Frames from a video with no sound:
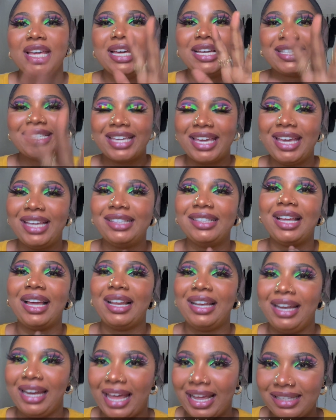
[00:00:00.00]
skin
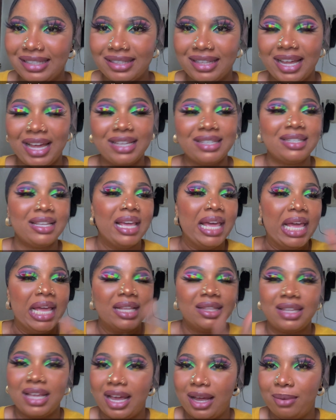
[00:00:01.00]
lighteners
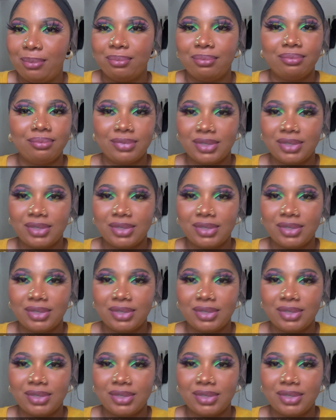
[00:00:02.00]
um